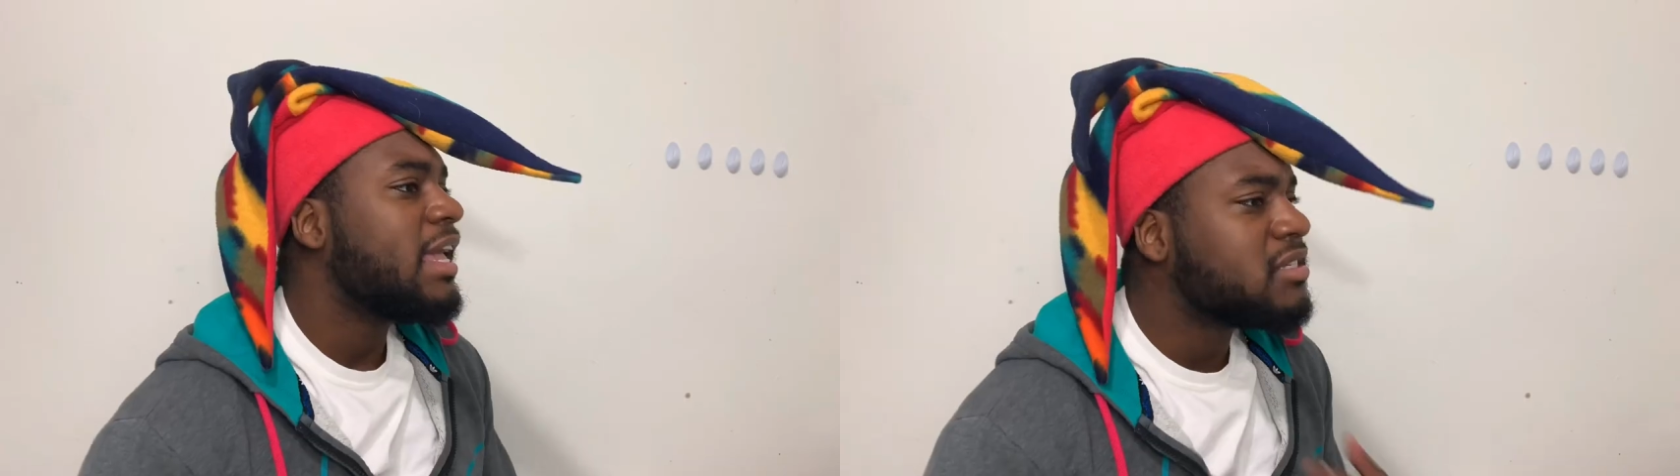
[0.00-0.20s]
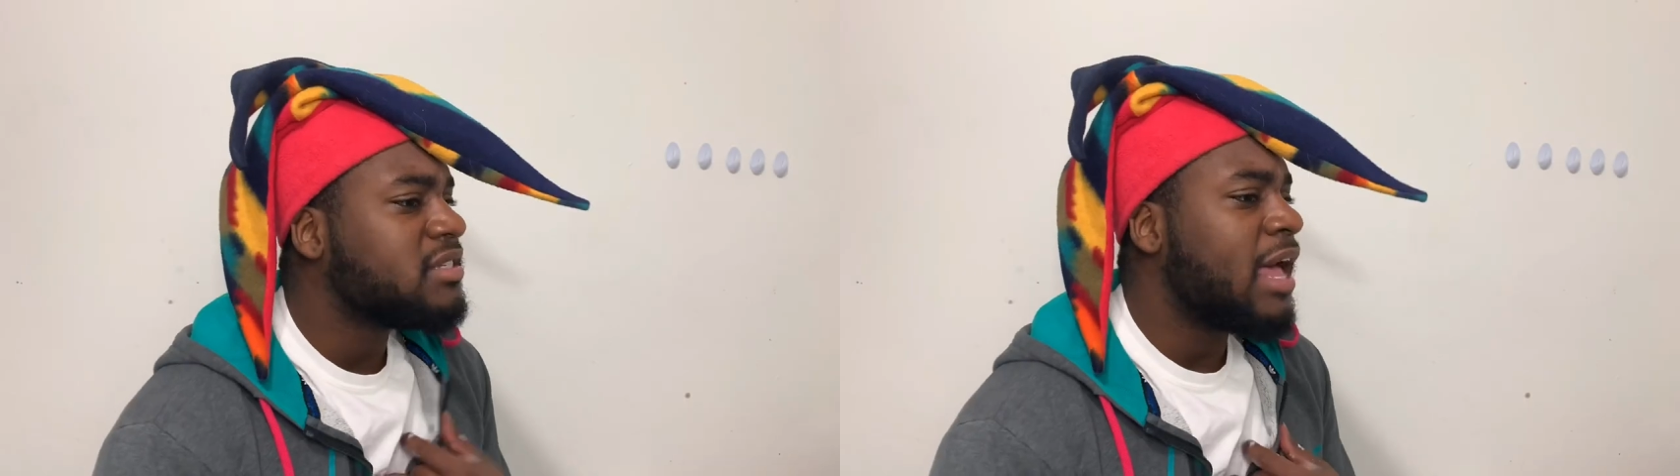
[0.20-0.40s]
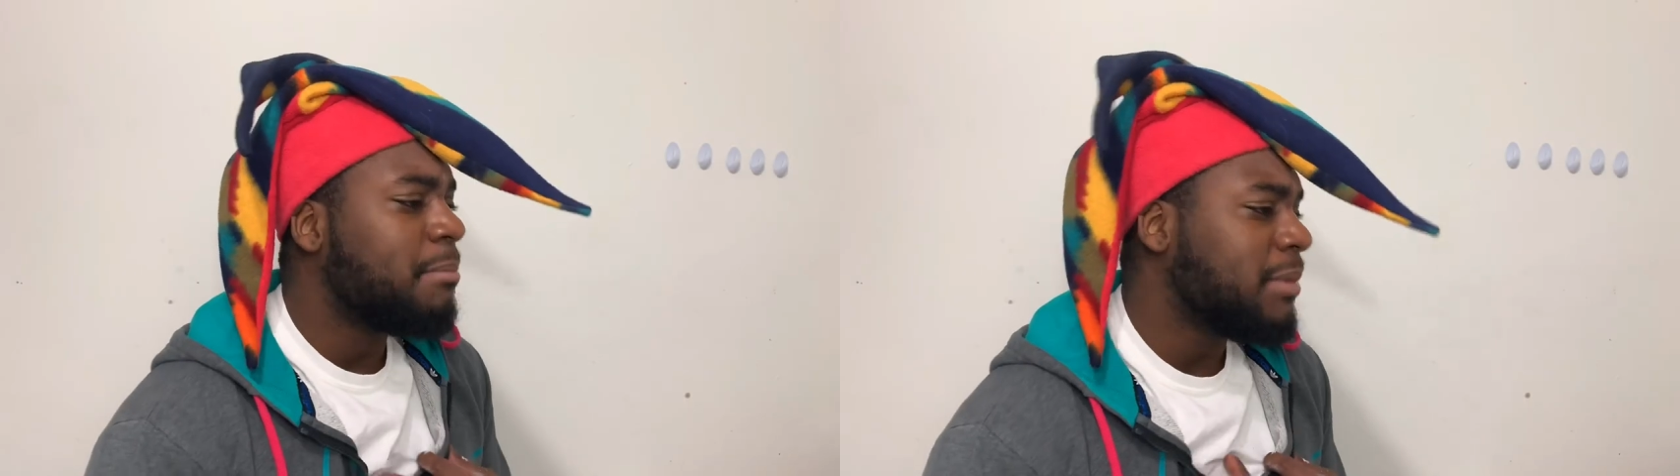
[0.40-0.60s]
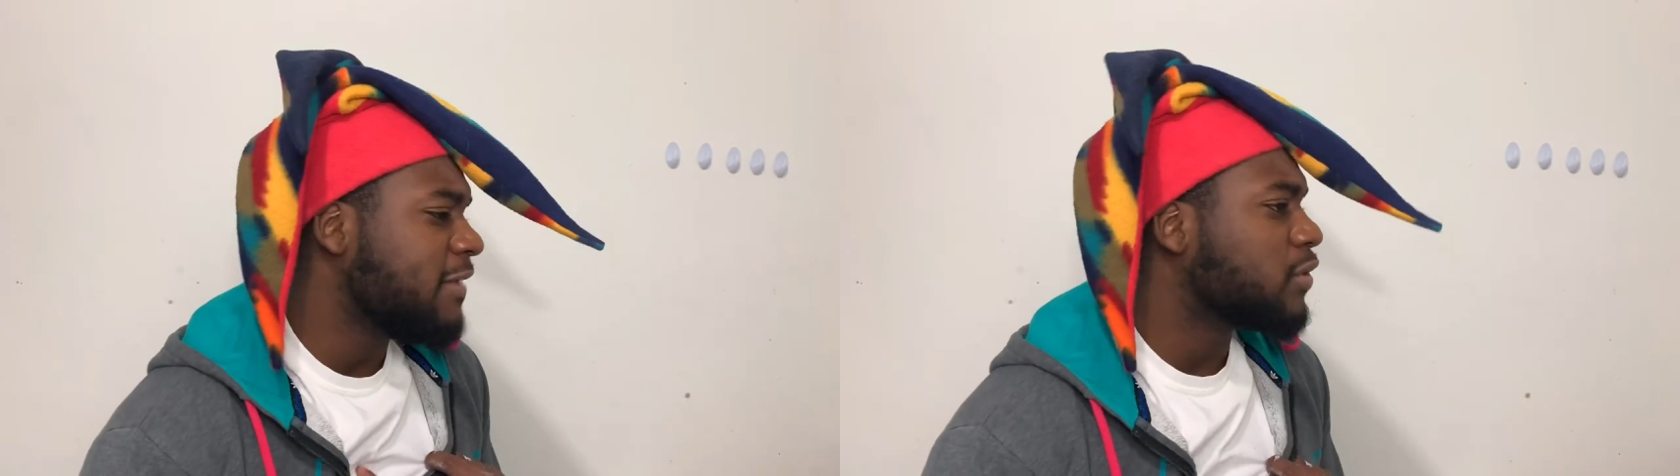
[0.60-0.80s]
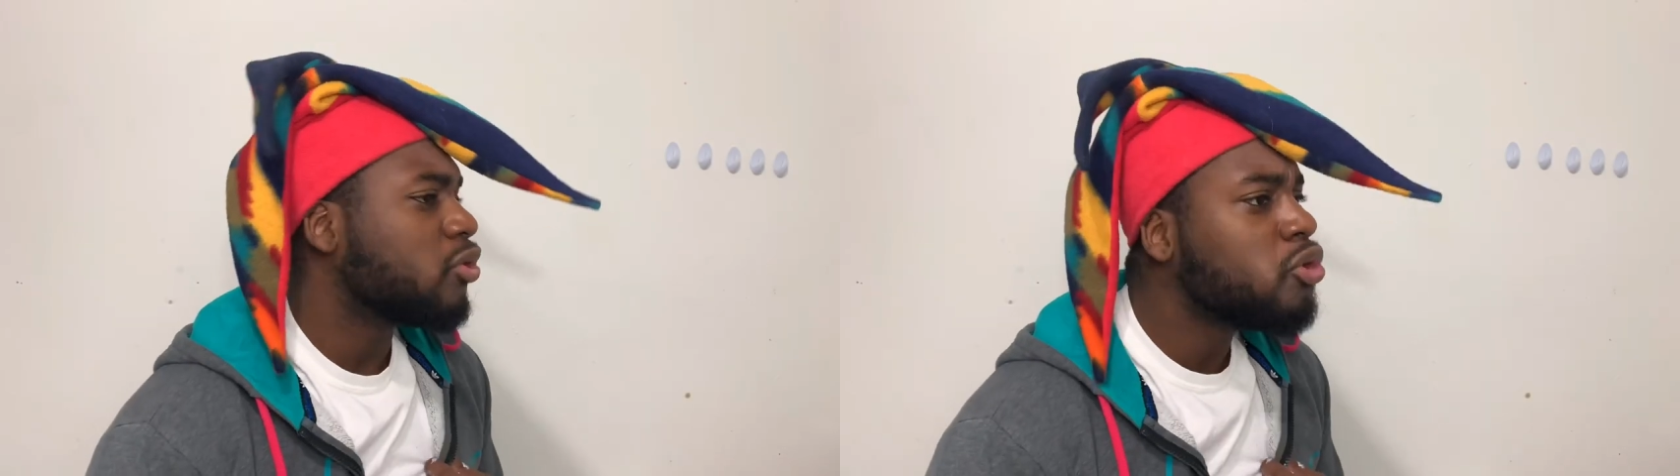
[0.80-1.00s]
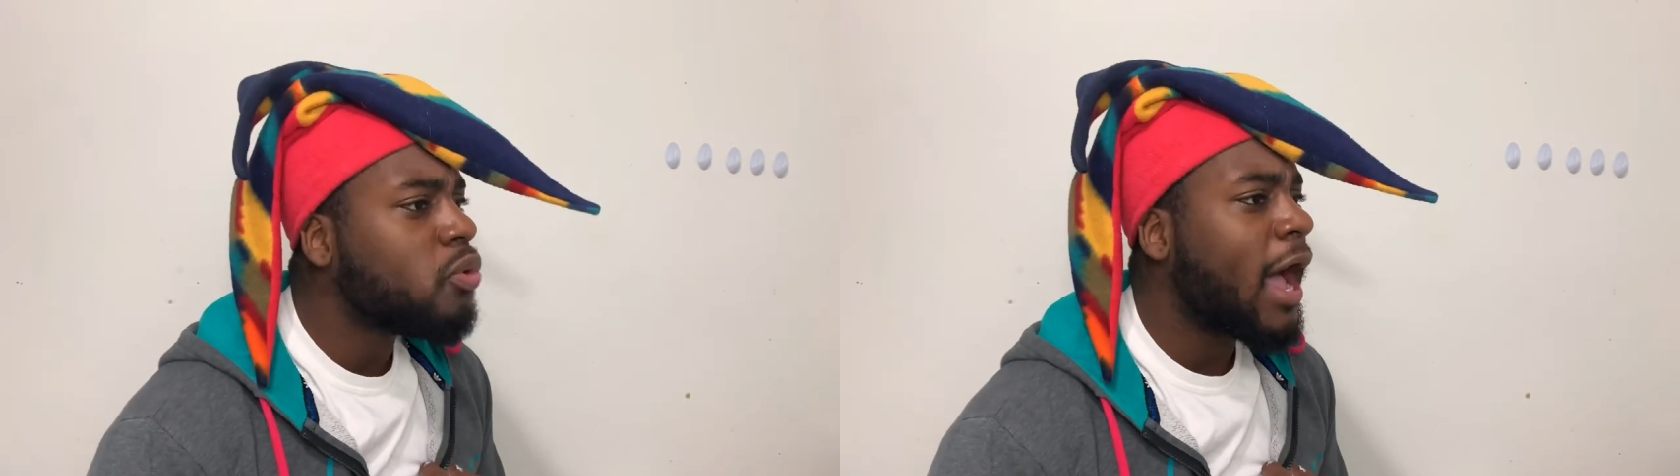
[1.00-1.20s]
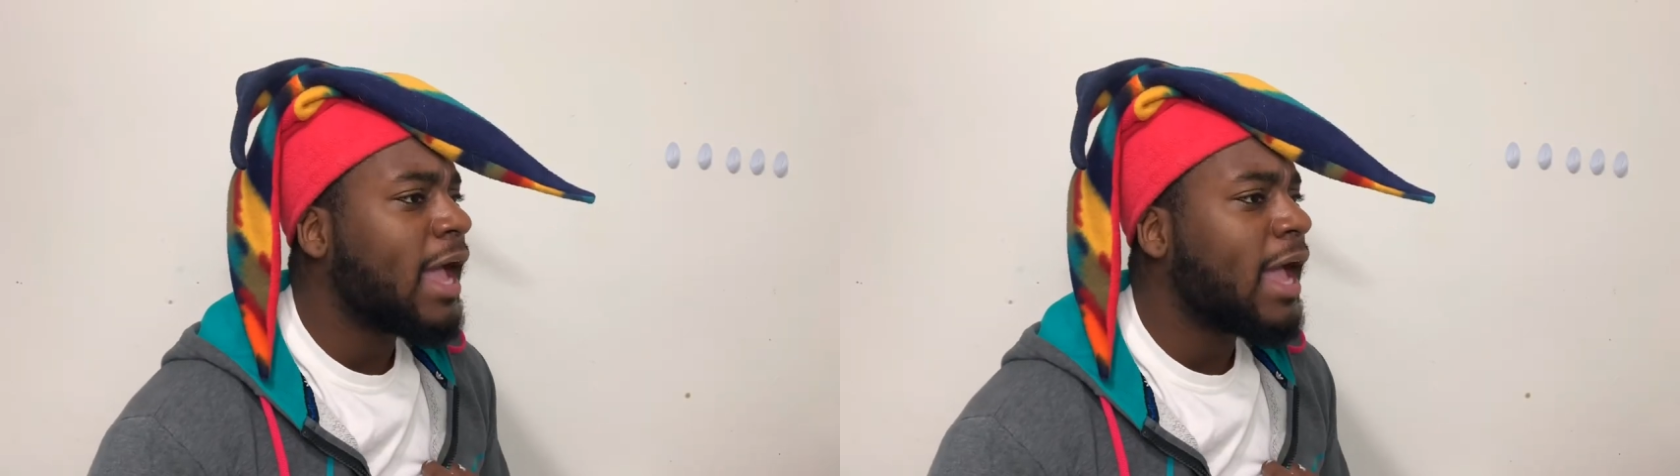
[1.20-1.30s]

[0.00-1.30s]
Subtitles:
Accept me for who I